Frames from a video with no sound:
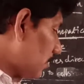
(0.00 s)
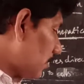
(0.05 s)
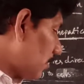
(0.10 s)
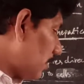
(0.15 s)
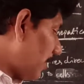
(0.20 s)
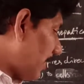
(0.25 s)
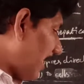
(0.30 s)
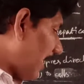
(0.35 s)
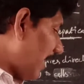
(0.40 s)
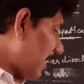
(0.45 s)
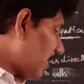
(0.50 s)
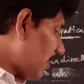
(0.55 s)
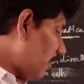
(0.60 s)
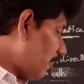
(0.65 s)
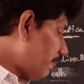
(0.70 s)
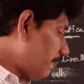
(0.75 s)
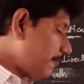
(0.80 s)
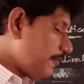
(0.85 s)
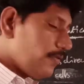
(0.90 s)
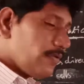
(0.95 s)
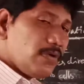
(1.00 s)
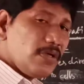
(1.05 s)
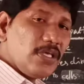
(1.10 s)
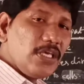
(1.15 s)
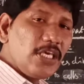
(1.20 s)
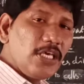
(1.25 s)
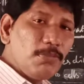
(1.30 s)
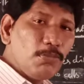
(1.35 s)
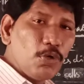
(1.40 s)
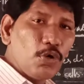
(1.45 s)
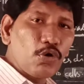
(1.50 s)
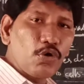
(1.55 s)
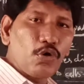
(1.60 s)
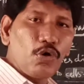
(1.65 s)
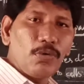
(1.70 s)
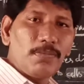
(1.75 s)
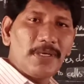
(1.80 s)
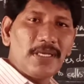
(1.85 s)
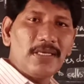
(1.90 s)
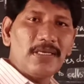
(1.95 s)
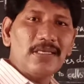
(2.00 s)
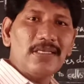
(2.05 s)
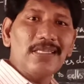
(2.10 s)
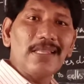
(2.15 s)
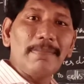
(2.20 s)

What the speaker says: lack of hemoglobin,